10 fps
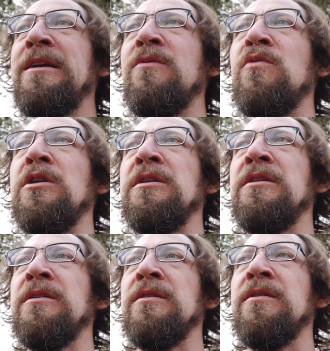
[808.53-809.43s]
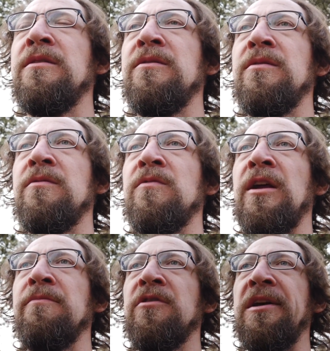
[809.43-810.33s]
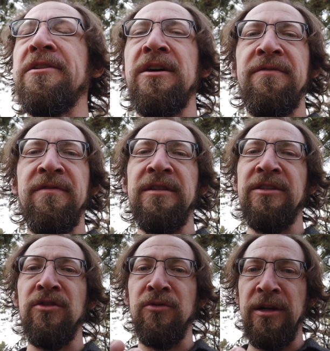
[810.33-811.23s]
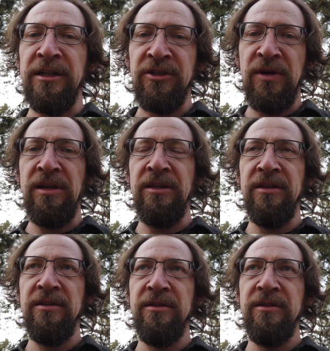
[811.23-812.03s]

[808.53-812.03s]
what I'm playing off is their greatest strength